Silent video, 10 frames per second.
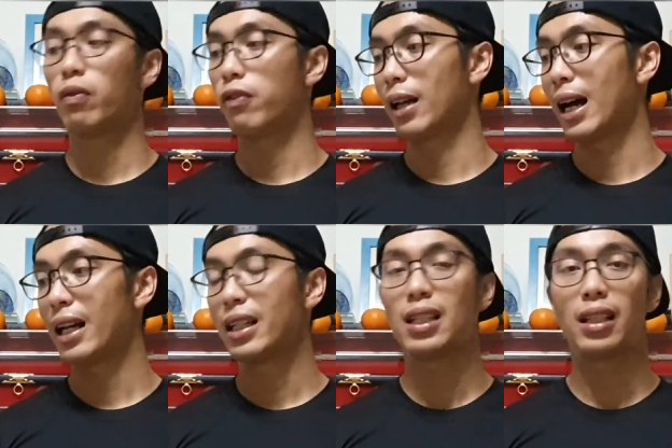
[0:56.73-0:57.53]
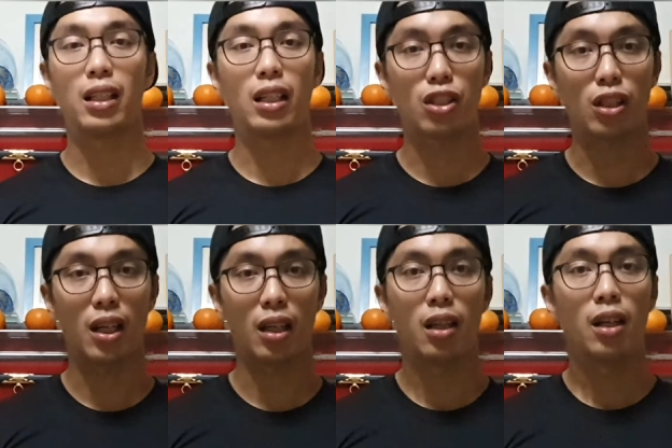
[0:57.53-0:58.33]
for the high knees and the hitch
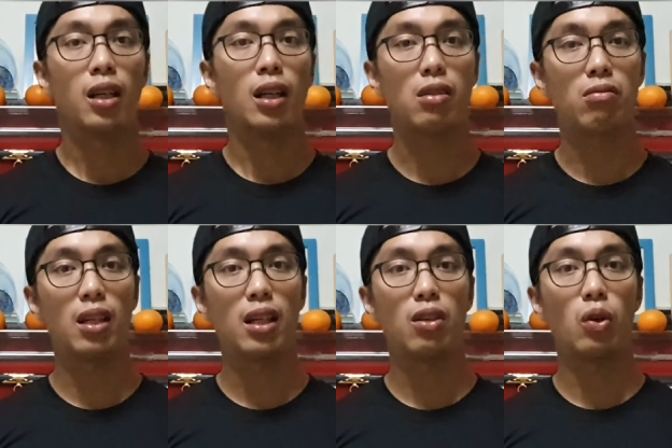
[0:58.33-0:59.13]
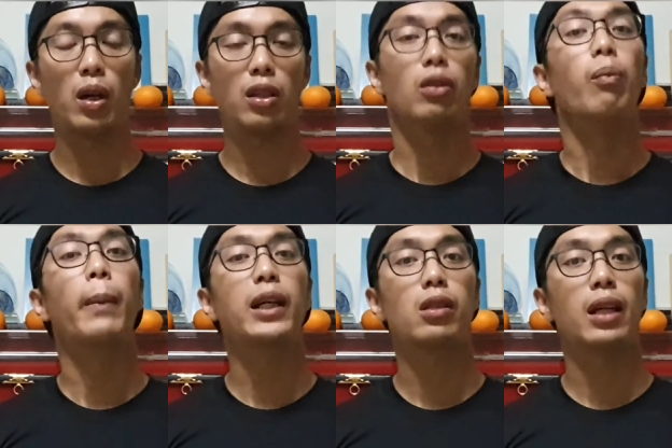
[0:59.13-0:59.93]
kick, it's really you want to
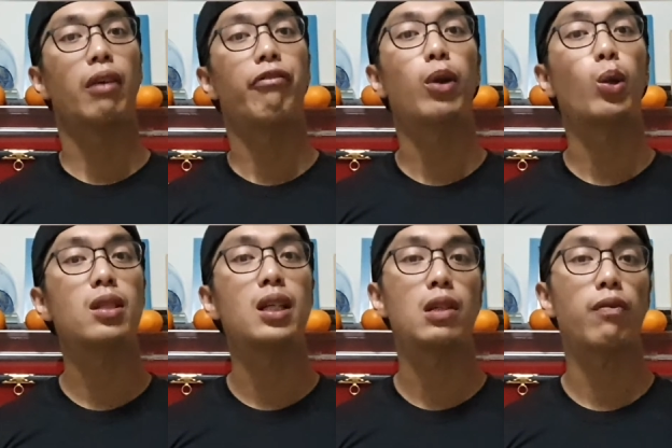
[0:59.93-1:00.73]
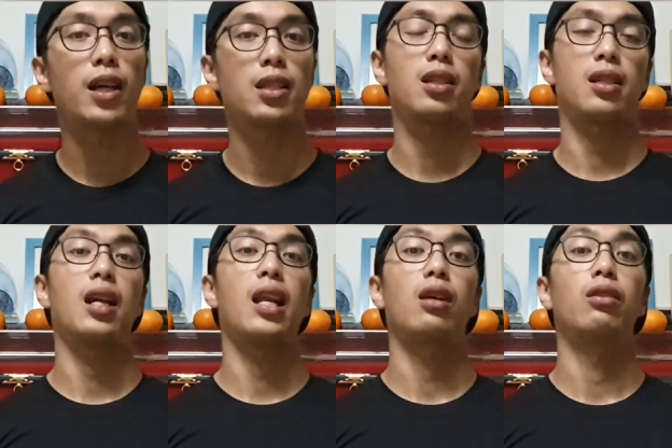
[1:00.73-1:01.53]
make sure that the frequency is fast, stay
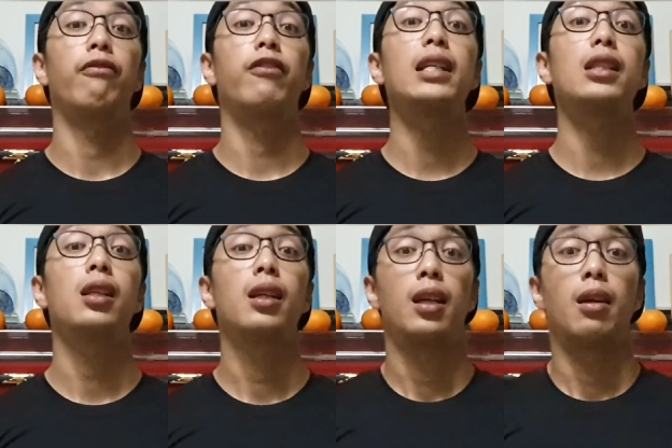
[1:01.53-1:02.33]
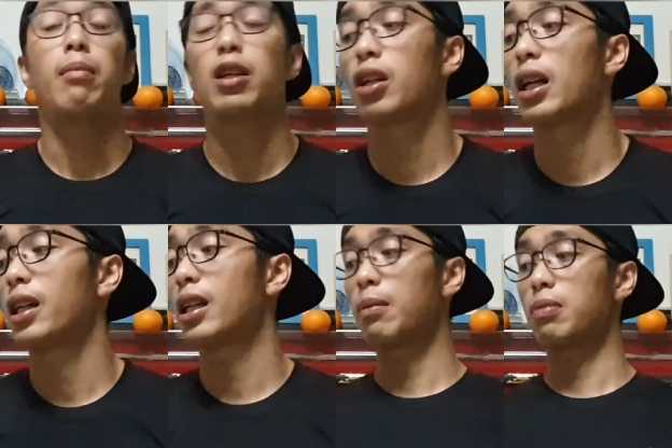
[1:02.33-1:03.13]
light on your feet, make sure that
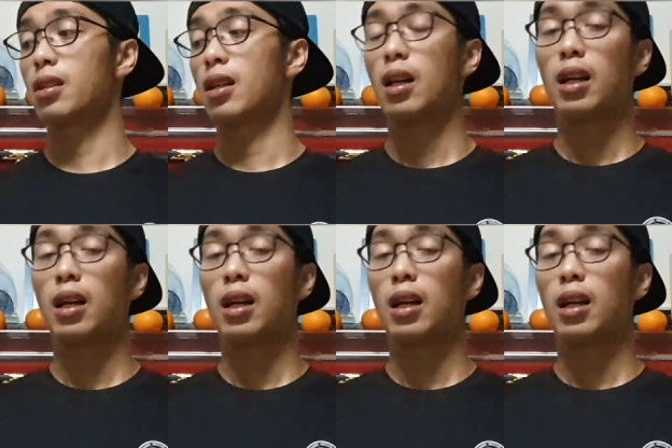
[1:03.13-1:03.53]
hips